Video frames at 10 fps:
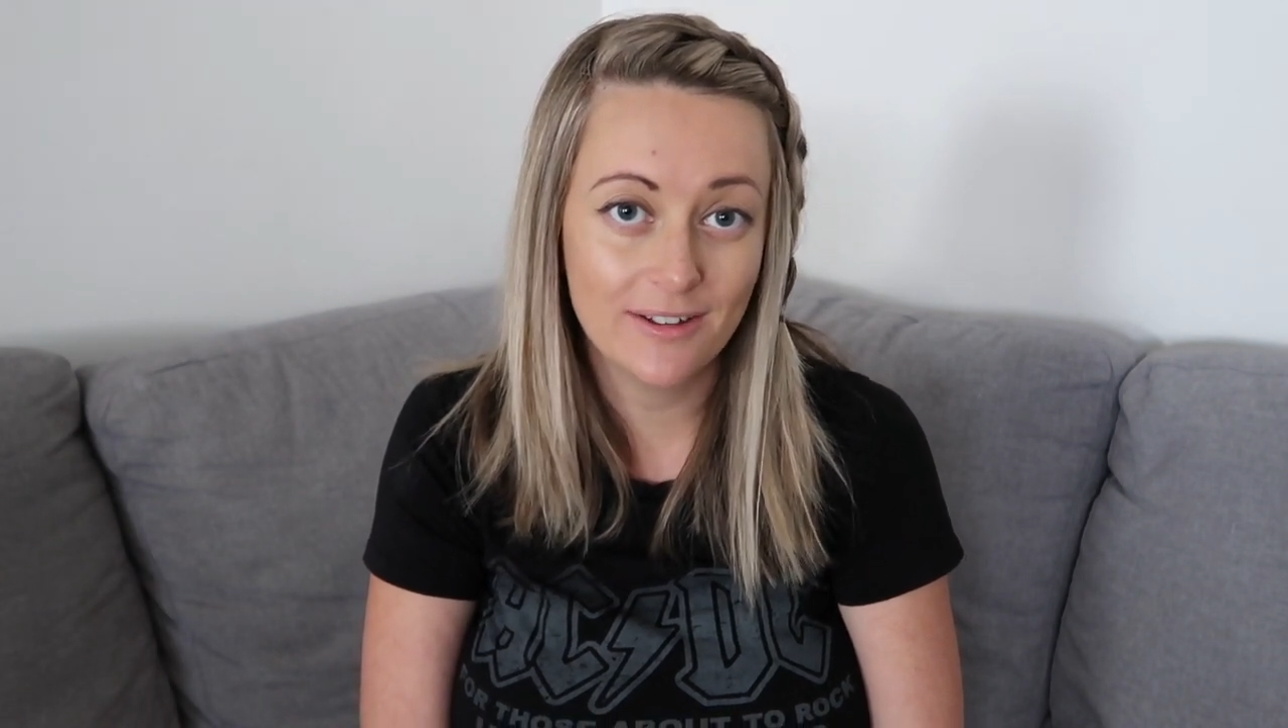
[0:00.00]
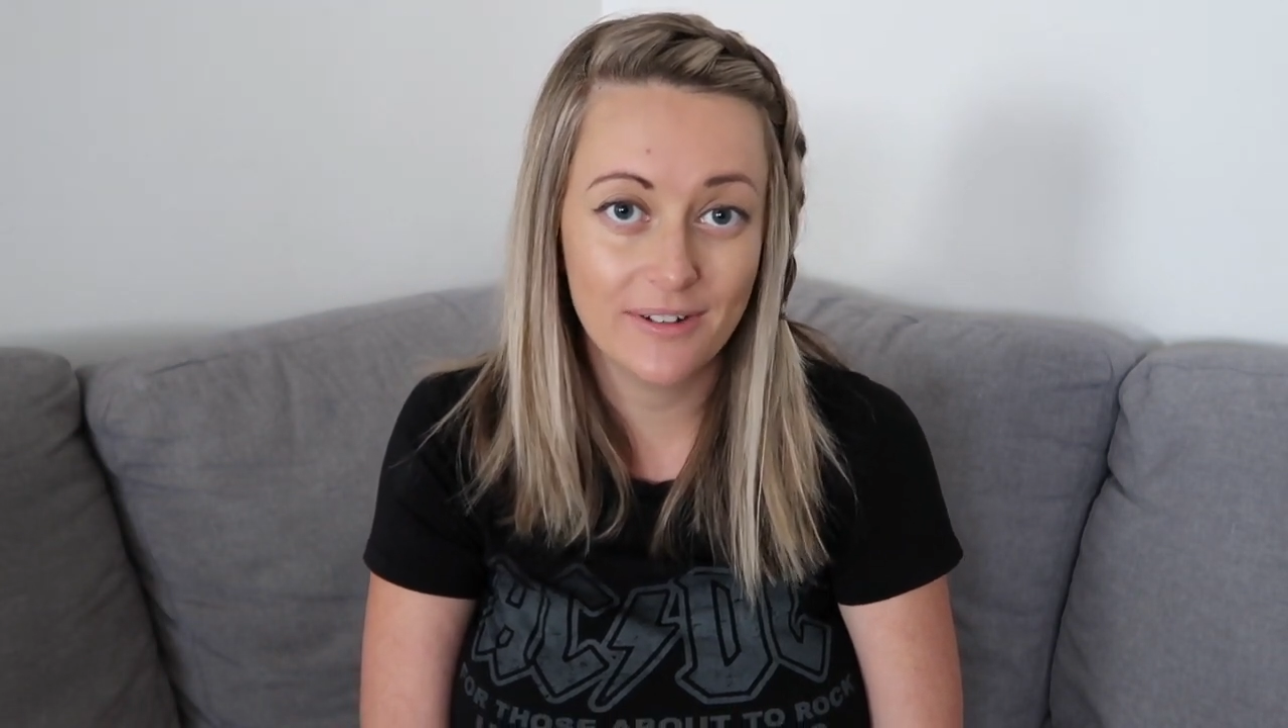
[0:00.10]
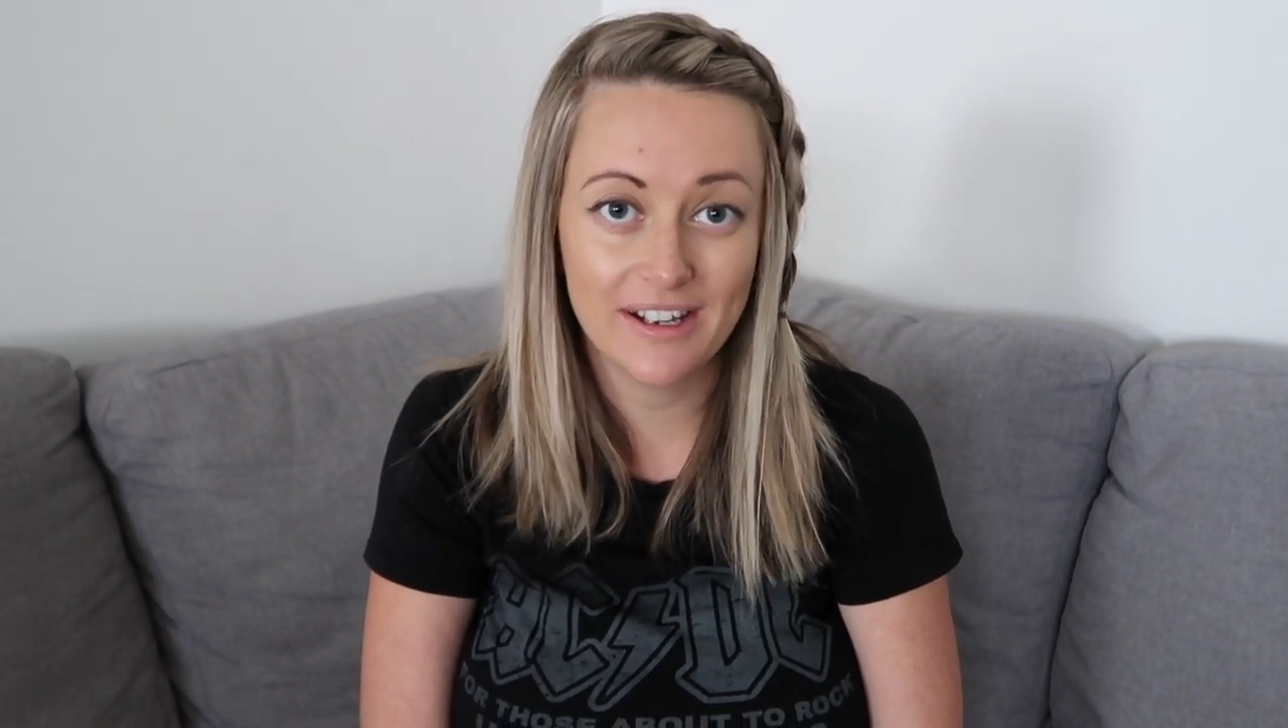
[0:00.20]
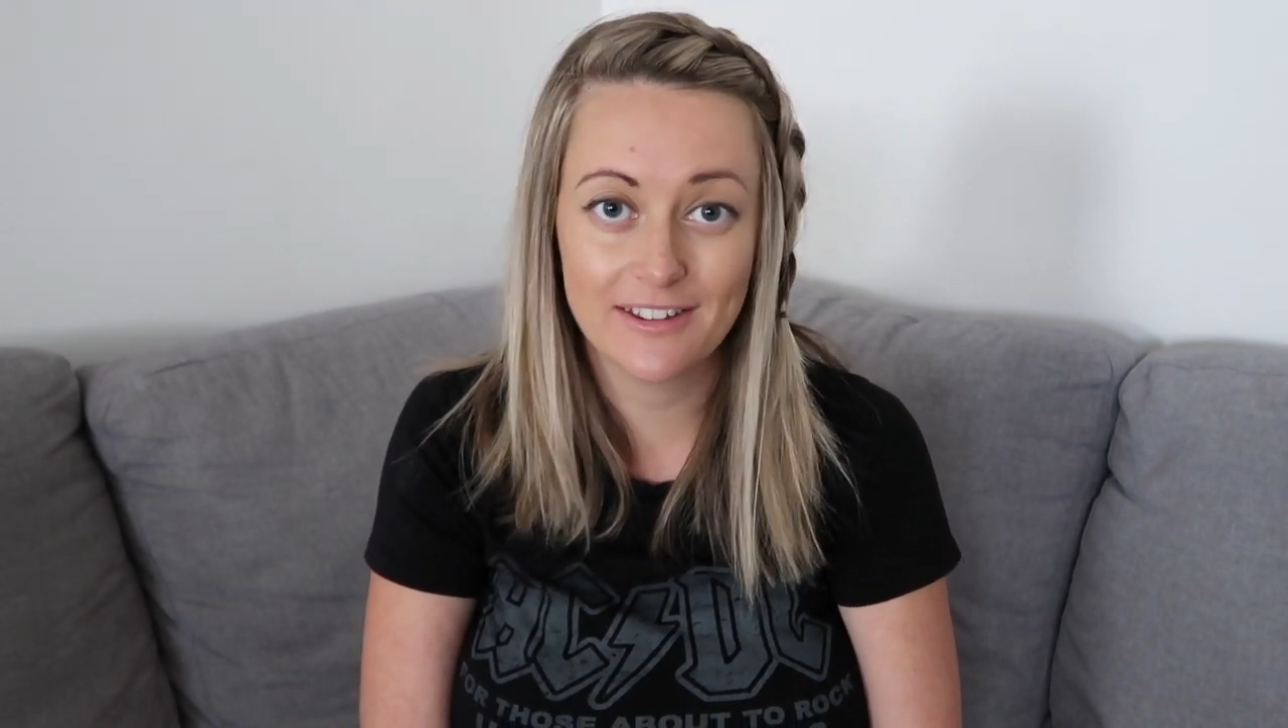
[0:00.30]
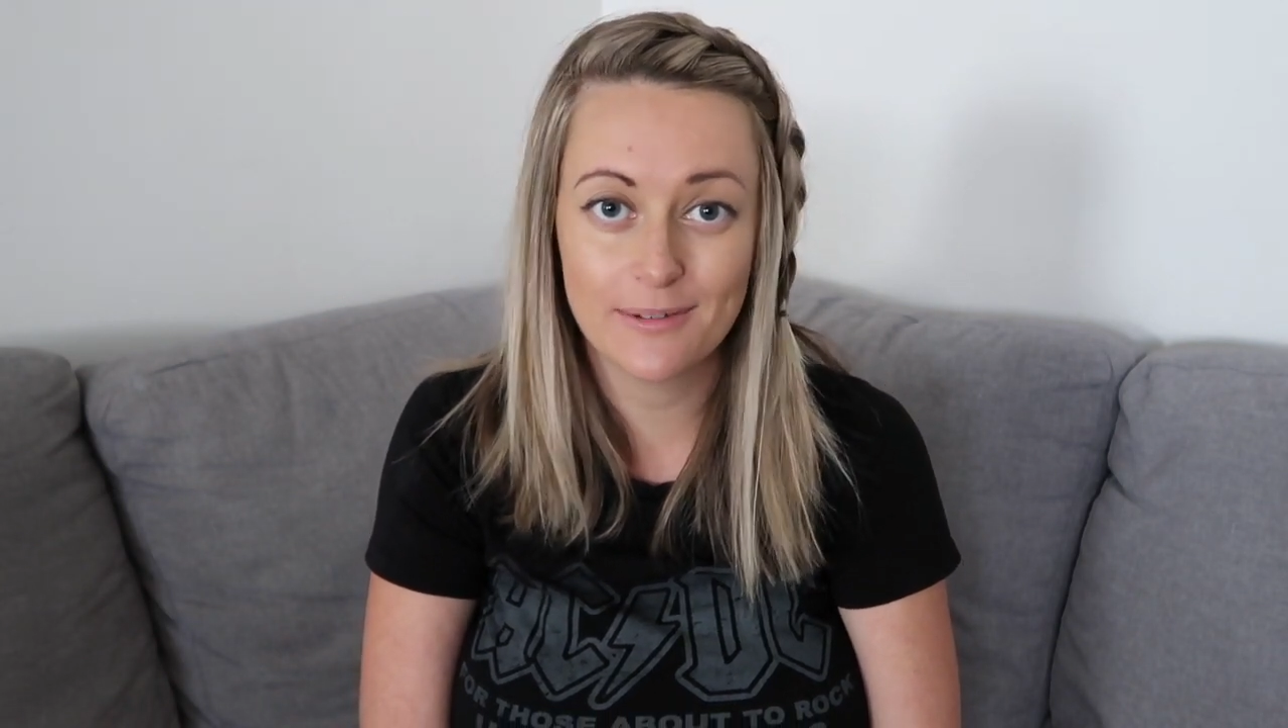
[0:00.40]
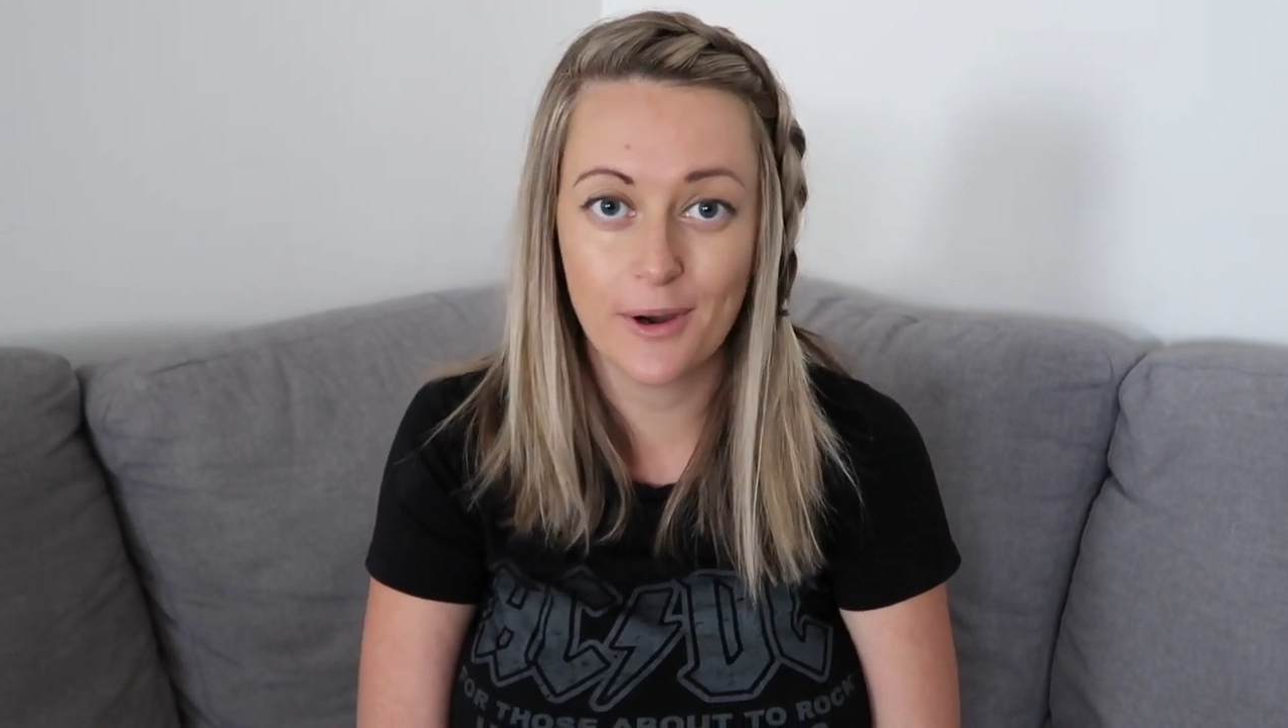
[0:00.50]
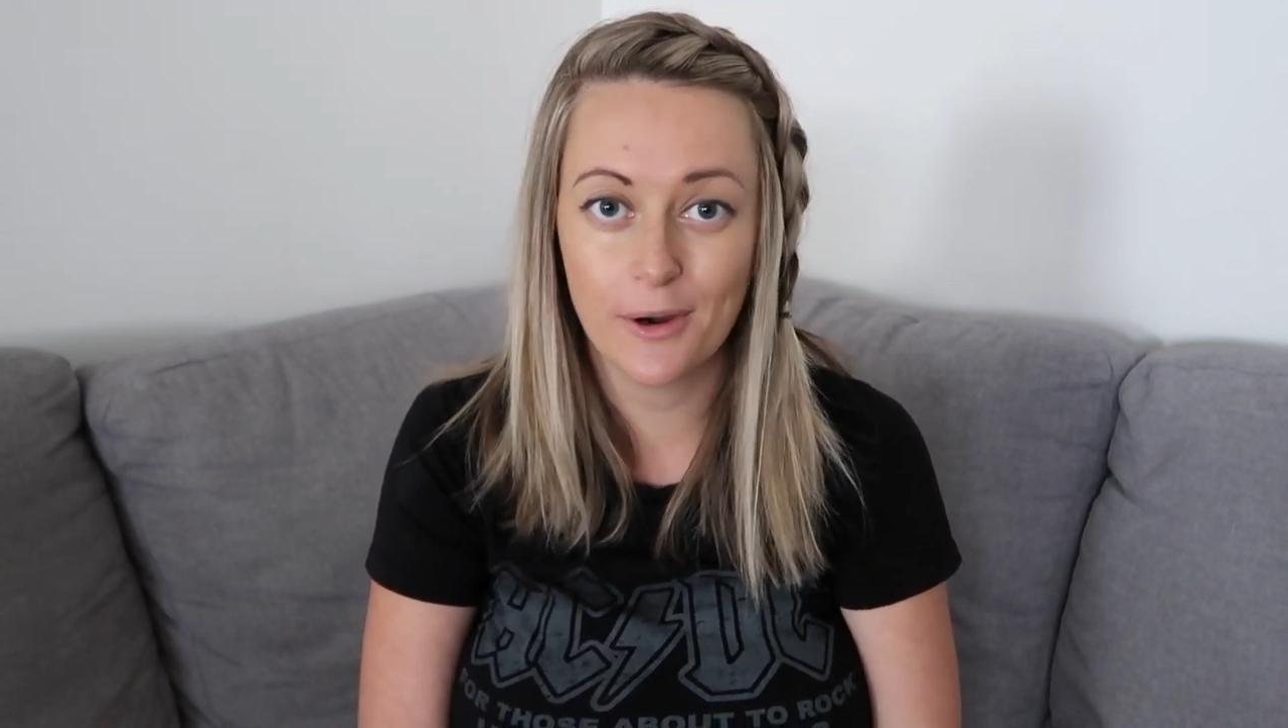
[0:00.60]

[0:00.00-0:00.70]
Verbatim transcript: doing some